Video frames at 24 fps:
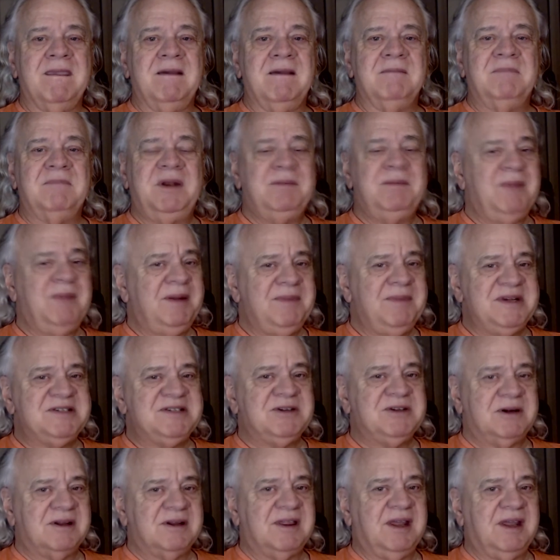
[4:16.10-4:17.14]
But it made me
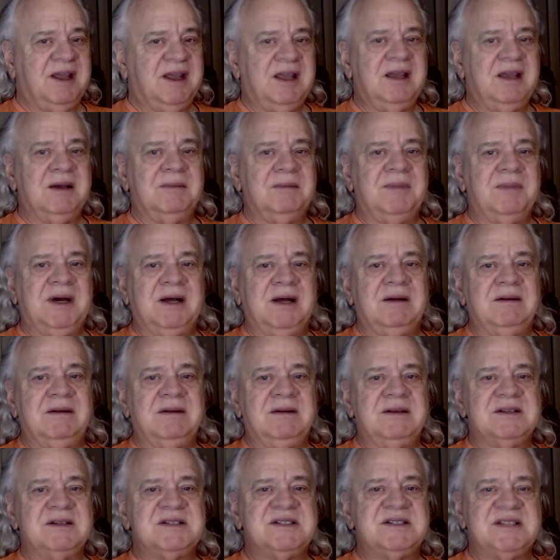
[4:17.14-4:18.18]
start thinking about
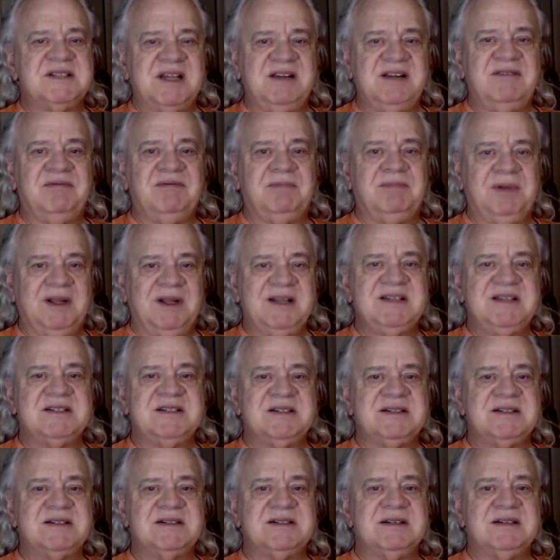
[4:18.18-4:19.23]
safe
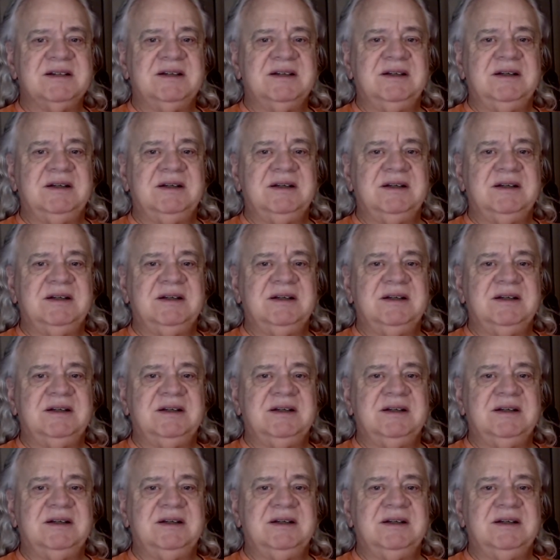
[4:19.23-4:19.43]
places.